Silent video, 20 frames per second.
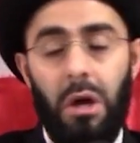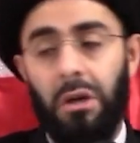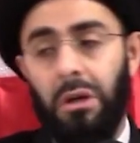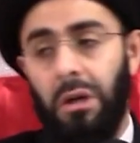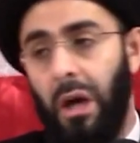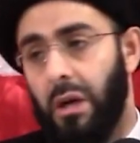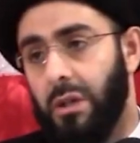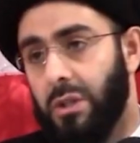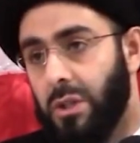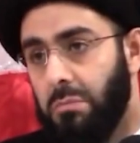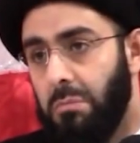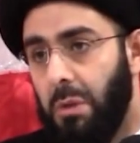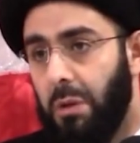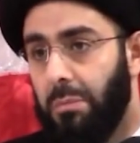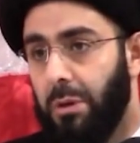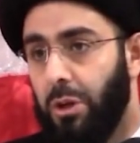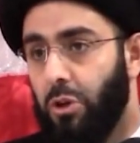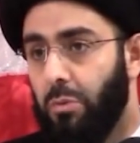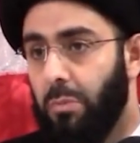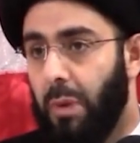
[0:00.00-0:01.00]
Yes,
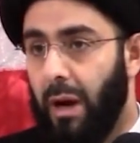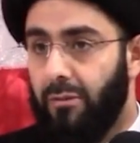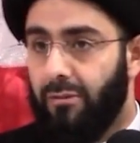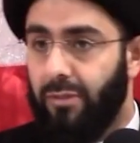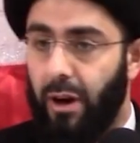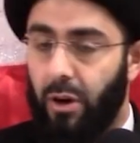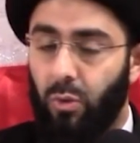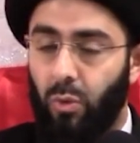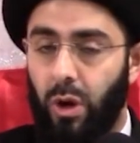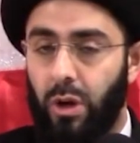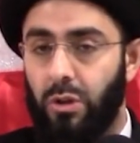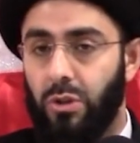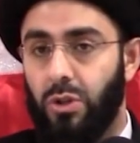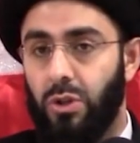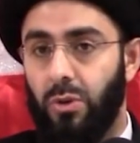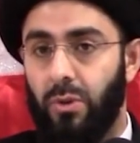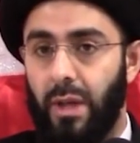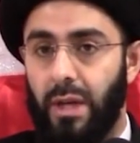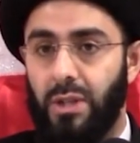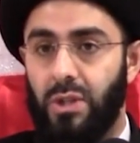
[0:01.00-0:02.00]
maybe you might find one or
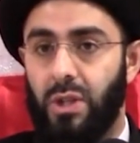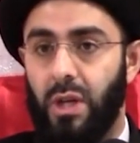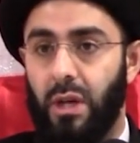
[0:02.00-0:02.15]
two that